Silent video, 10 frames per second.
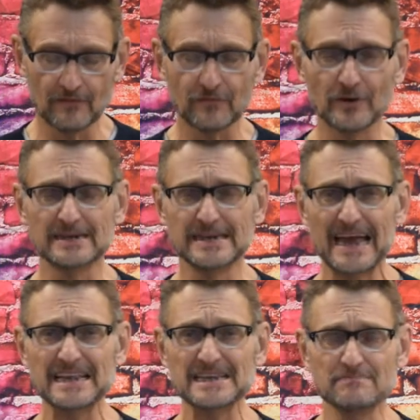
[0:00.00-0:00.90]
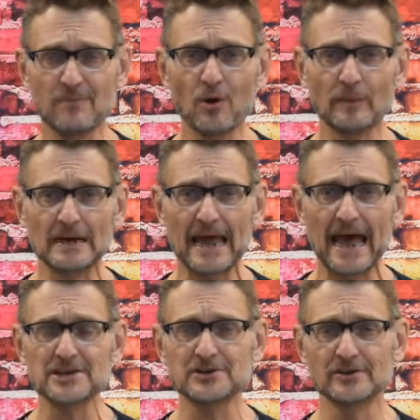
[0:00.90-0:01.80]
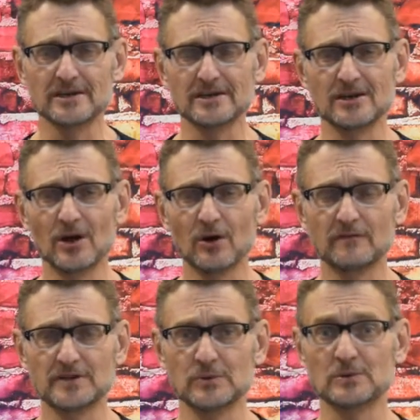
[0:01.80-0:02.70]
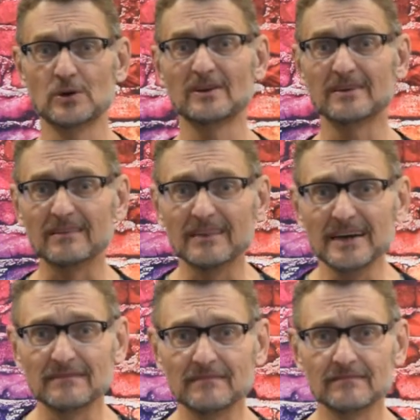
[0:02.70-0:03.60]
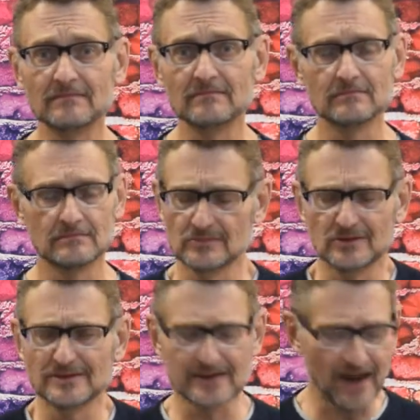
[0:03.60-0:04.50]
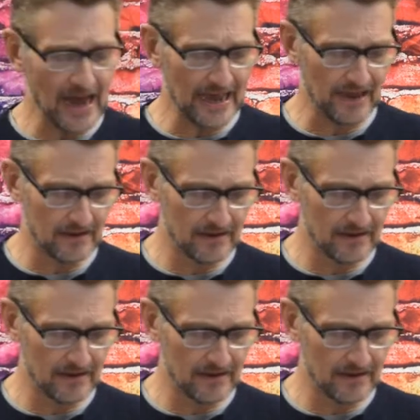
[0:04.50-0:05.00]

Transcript: For a tense moment, Esther didn't know if she was going to live or die.